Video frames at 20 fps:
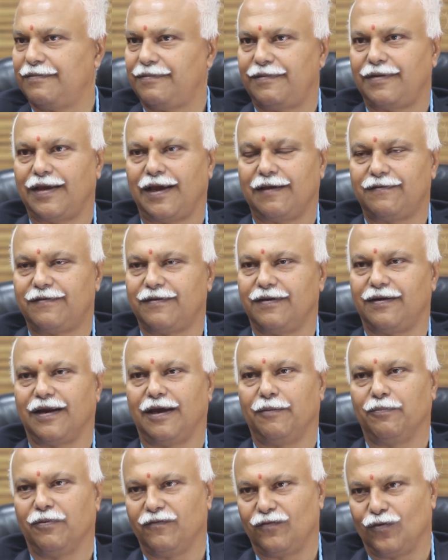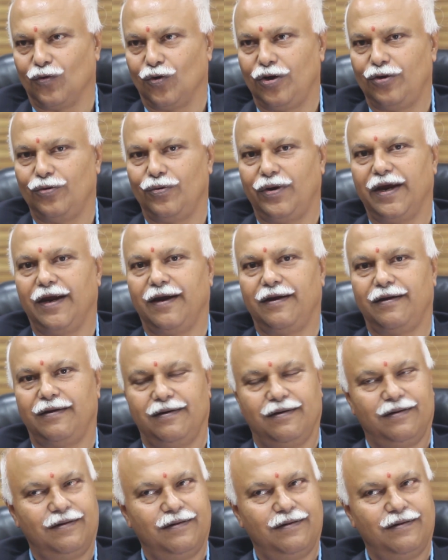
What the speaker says: that's the type of call you get,